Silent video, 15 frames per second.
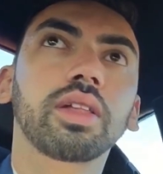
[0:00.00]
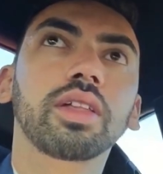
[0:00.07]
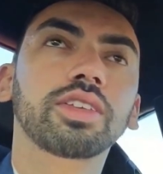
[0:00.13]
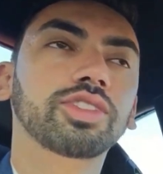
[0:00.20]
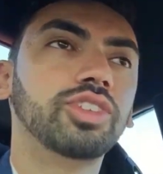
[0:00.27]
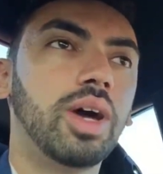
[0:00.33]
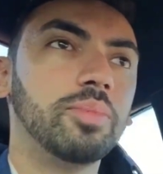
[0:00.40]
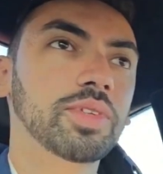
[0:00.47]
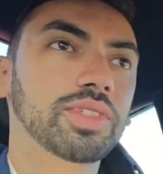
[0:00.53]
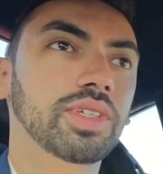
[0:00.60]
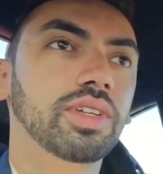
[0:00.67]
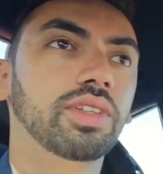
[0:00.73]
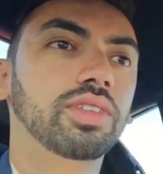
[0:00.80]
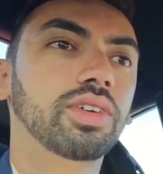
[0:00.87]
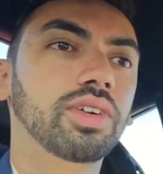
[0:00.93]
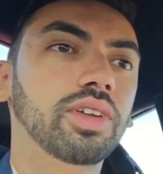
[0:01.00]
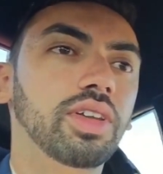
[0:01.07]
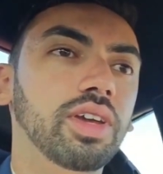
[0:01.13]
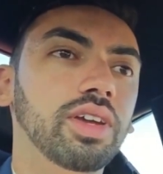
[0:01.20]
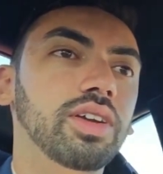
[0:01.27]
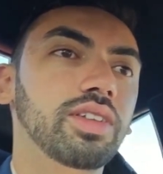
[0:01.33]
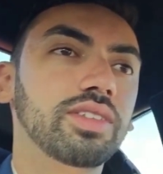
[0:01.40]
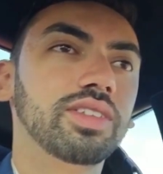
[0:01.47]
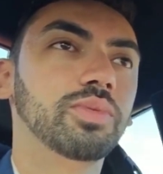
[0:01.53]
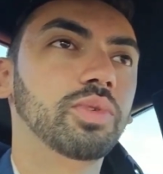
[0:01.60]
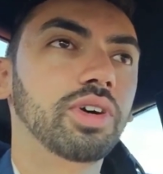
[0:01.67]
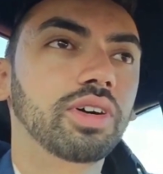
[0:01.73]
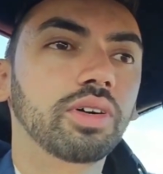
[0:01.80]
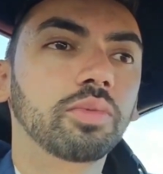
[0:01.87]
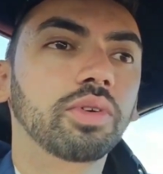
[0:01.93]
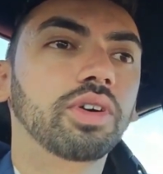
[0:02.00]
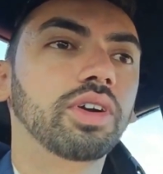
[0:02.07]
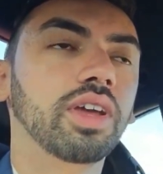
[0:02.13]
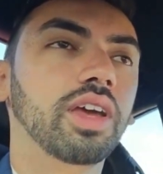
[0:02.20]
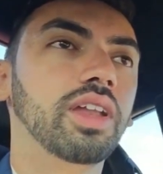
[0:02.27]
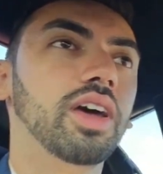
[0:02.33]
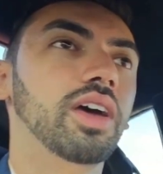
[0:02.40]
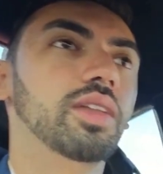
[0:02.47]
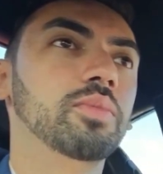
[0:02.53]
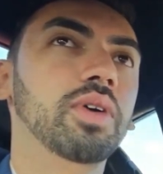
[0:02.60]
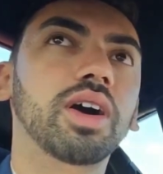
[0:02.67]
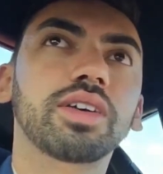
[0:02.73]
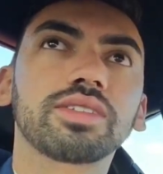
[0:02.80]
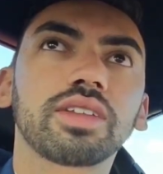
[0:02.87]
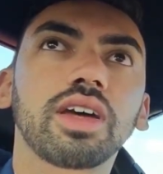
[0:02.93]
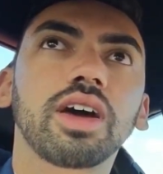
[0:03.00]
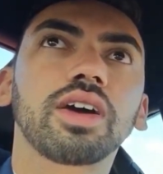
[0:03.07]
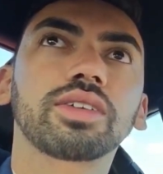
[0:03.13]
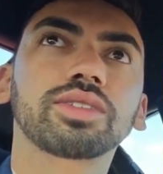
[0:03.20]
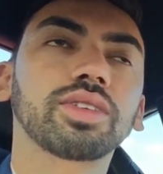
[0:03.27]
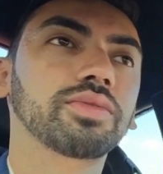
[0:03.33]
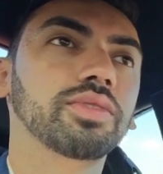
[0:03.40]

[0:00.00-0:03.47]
let's drop this into third gear and say, well, I'm already at 90 miles an hour,